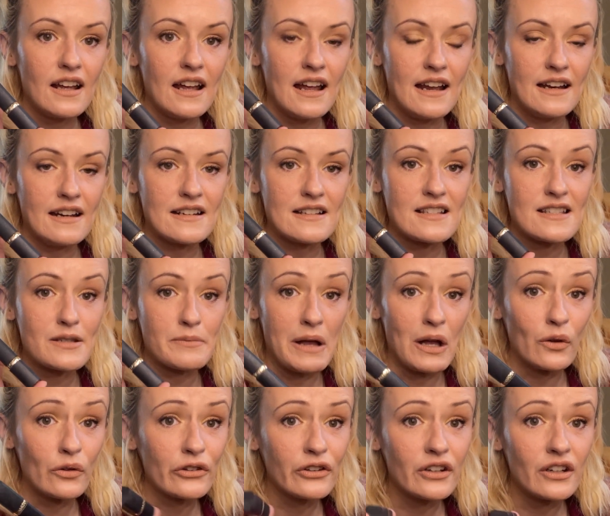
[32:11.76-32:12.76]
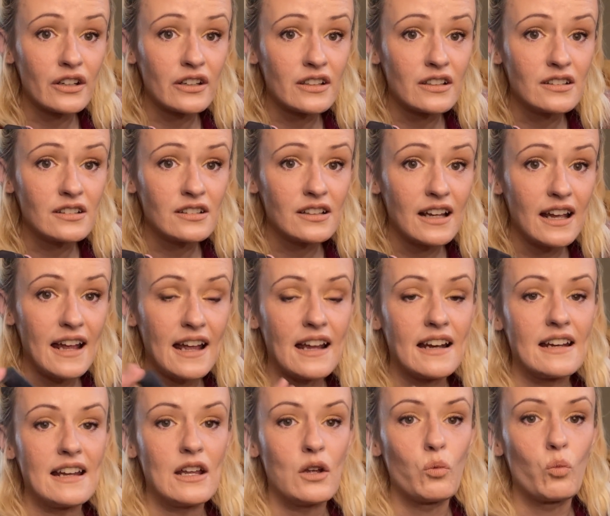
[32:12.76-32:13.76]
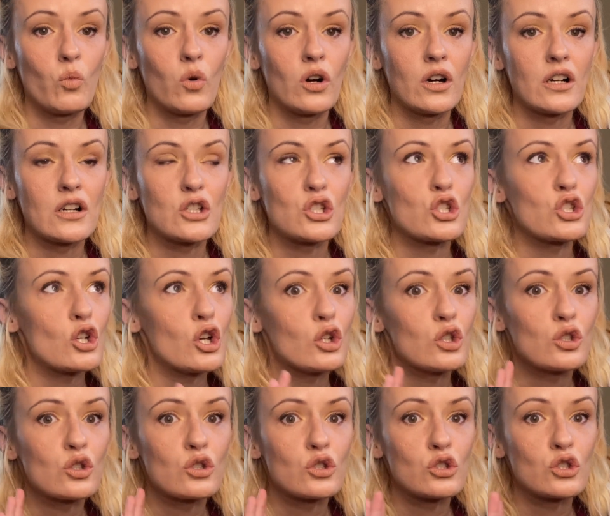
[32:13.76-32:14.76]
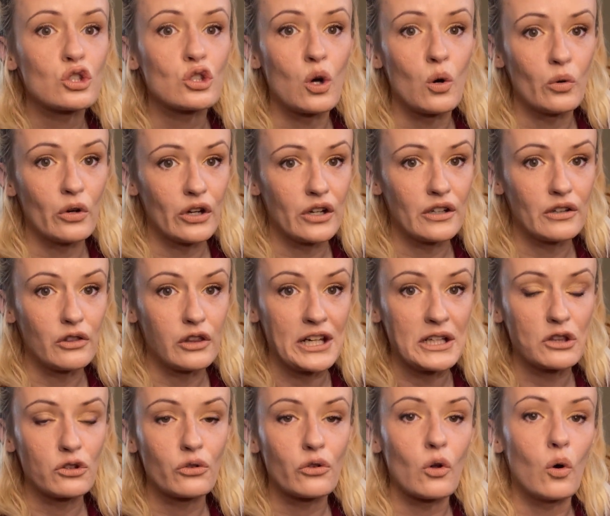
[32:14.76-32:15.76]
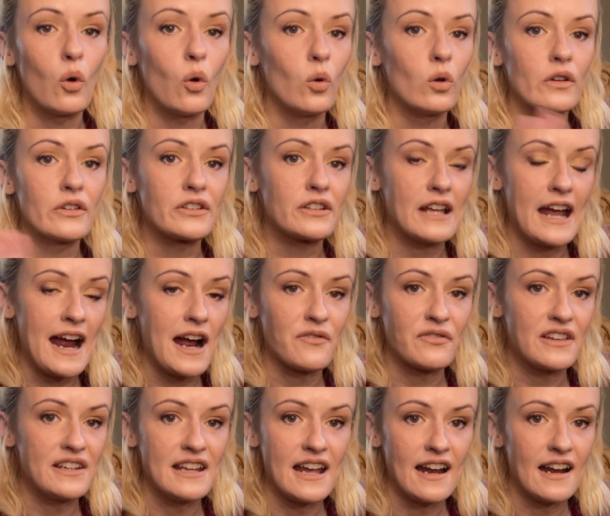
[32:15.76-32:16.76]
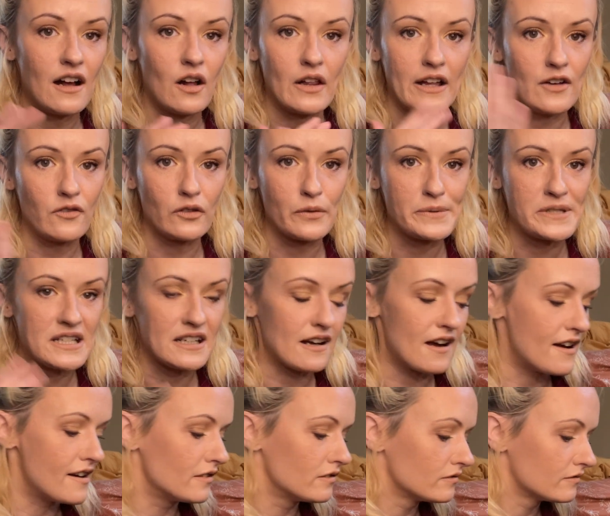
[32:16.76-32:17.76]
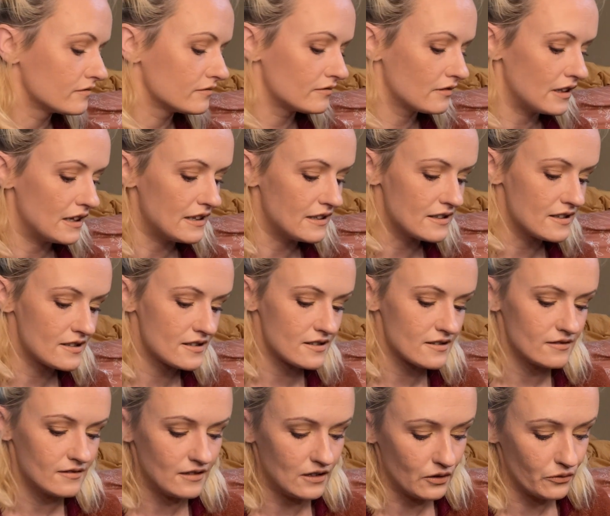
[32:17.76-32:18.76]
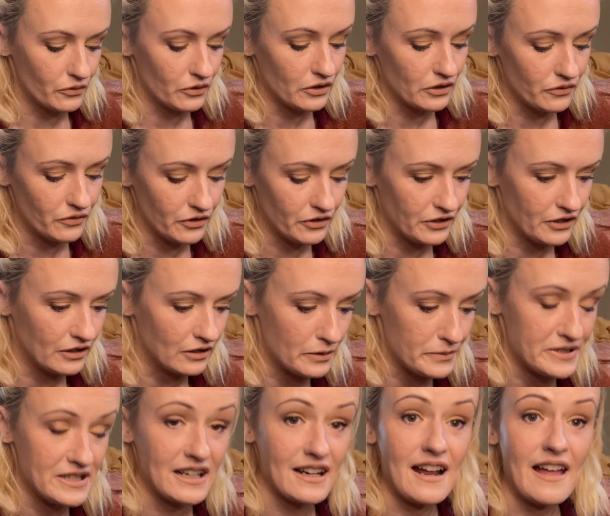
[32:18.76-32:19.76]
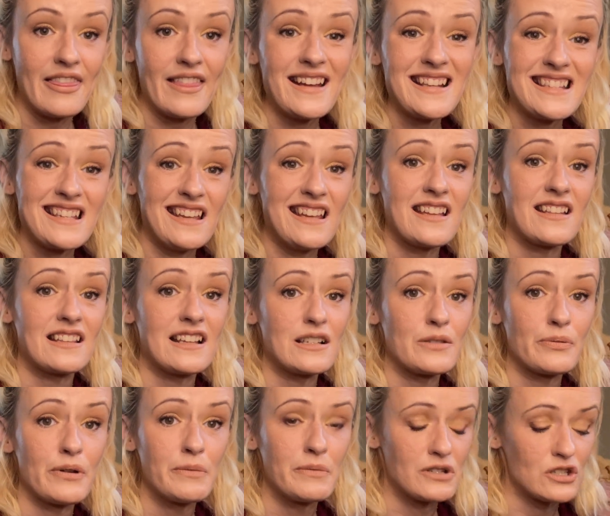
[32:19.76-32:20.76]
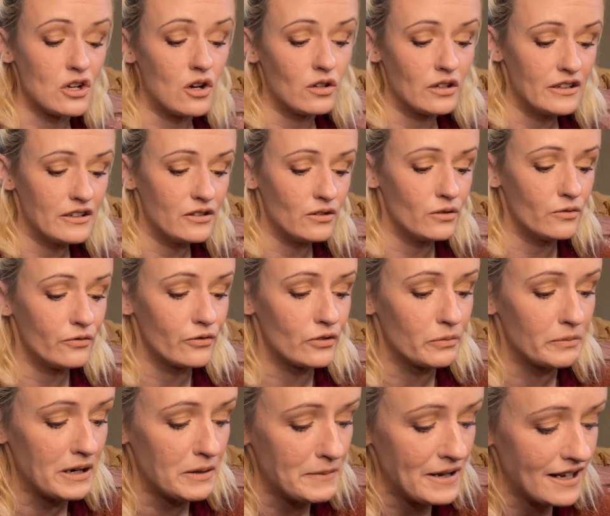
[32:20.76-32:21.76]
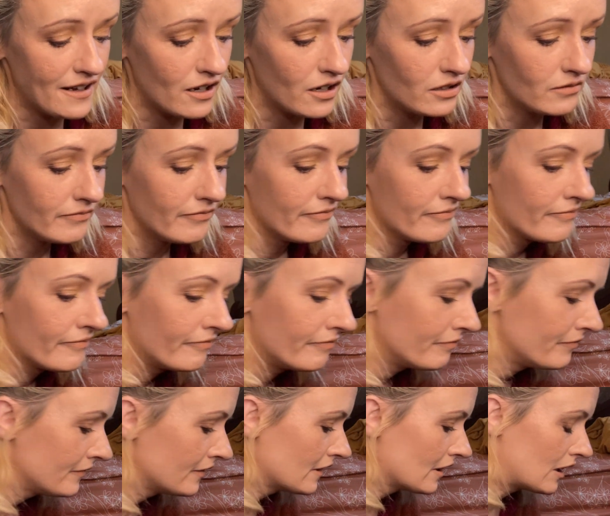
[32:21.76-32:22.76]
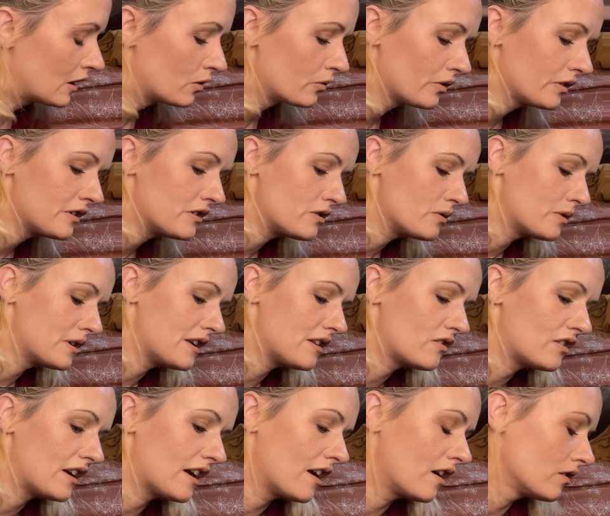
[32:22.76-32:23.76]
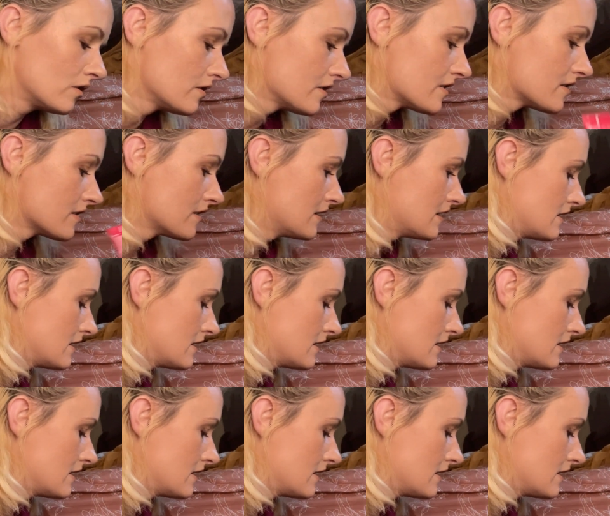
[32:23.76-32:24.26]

and it smells good, and it works so good. Like through the whole half the day, I'll have lipstick on. It's a really, really good lipstick. And that's it. That's pretty much all I do for my makeup. I don't really do anything else.